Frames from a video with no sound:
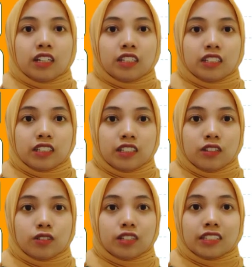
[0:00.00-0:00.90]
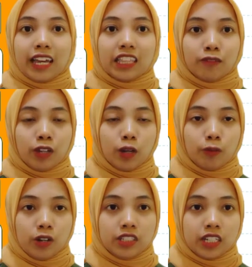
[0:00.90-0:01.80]
researchers used a scientific
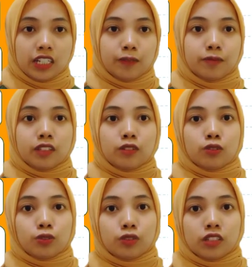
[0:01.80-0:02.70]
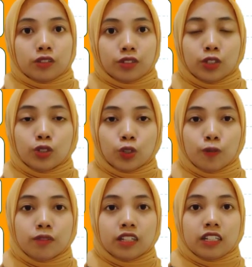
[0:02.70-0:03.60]
approach adapted to the
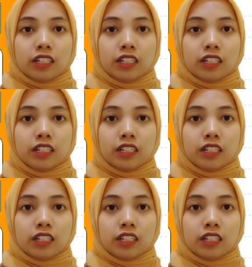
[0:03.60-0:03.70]
curriculum